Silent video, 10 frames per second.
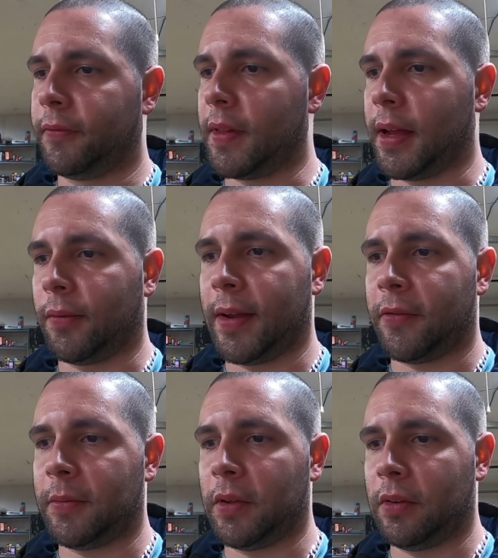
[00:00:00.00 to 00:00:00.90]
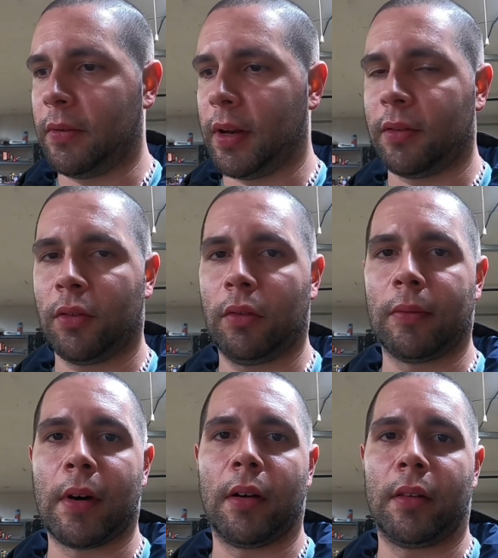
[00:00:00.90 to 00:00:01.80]
fly away from you and into a
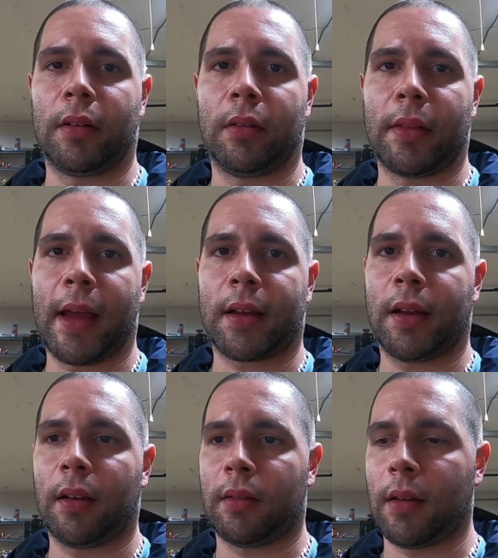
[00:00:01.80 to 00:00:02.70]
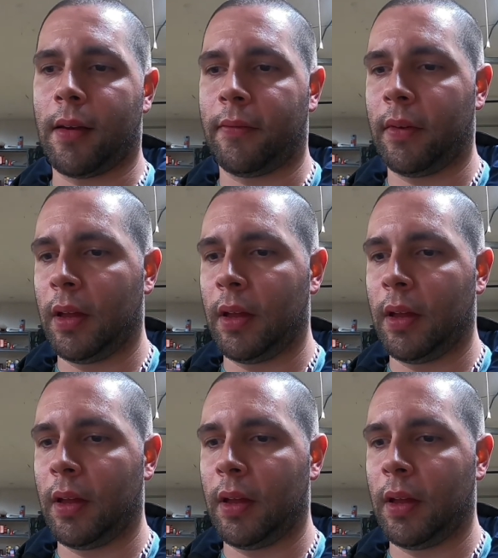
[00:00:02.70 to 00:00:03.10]
wall and all that kind of stuff,